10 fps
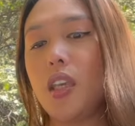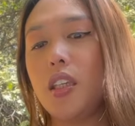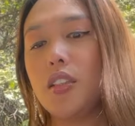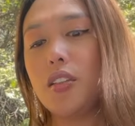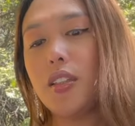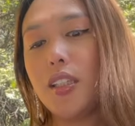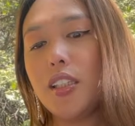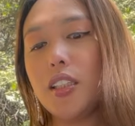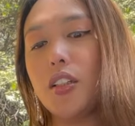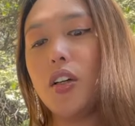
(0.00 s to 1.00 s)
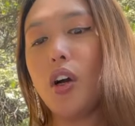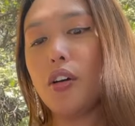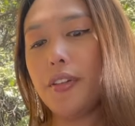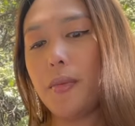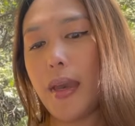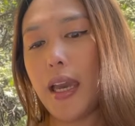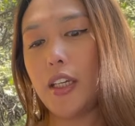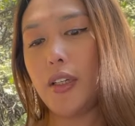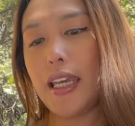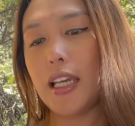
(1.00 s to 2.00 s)
so this coffee mug,
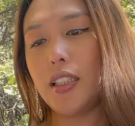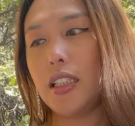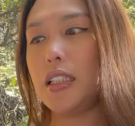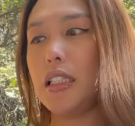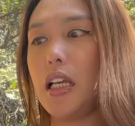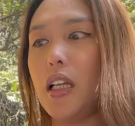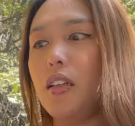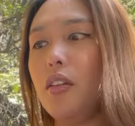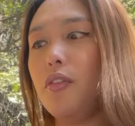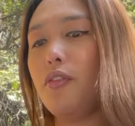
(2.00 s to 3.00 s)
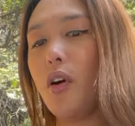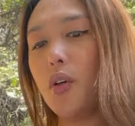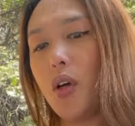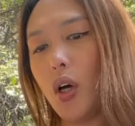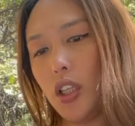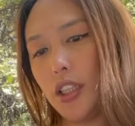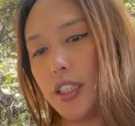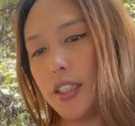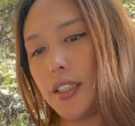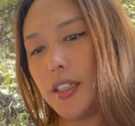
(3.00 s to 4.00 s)
it has a cell phone
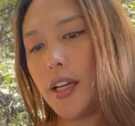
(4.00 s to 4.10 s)
holder